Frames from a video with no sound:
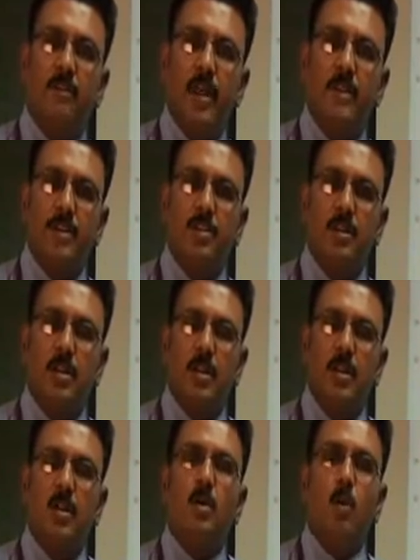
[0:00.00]
to evaluate.
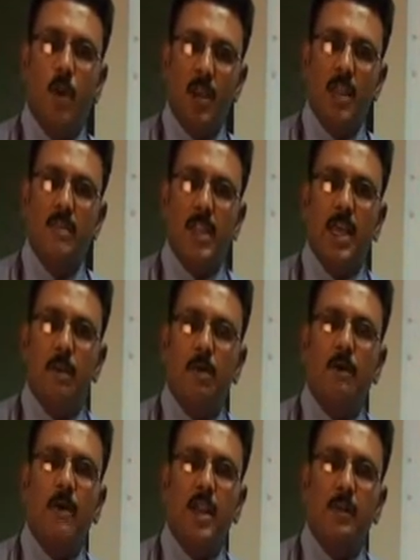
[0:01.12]
Only with the help
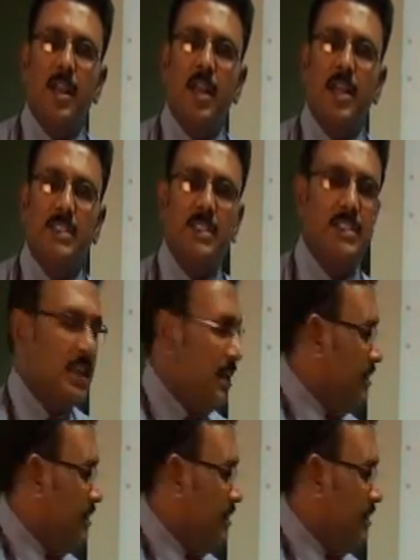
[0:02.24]
of fundamental analysis